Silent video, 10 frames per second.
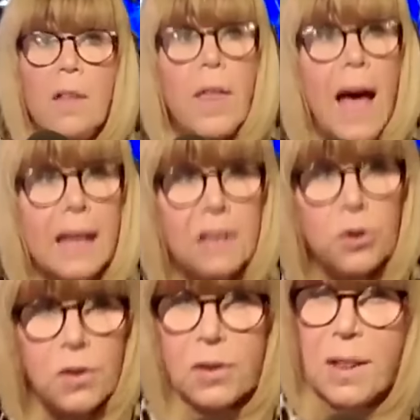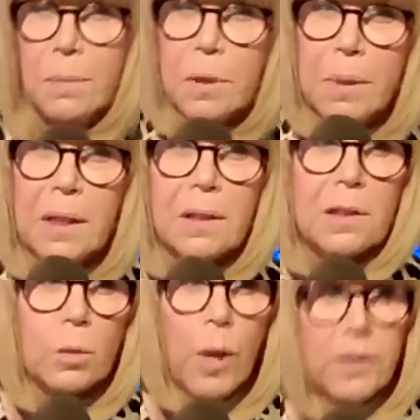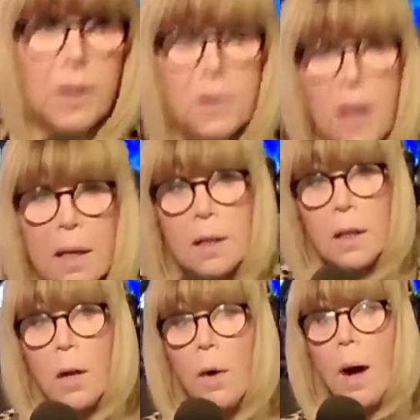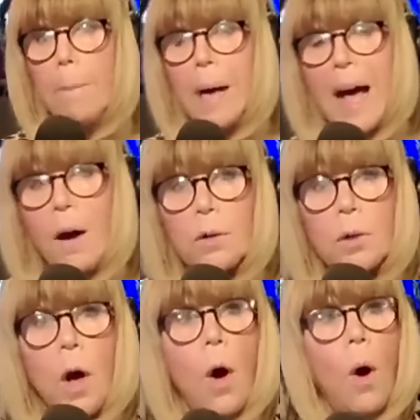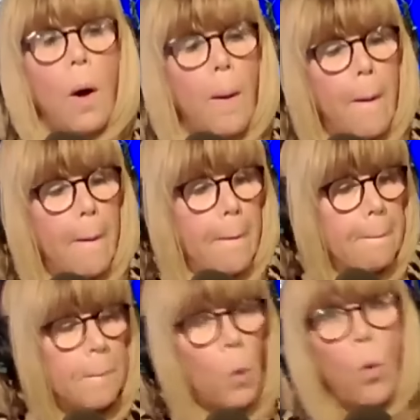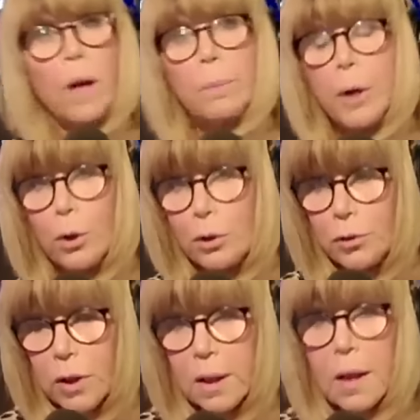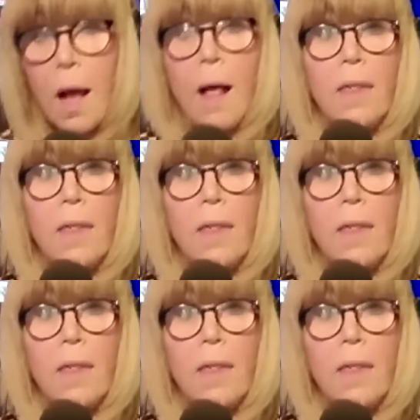that it just seemed to me that this wasn't, about one person,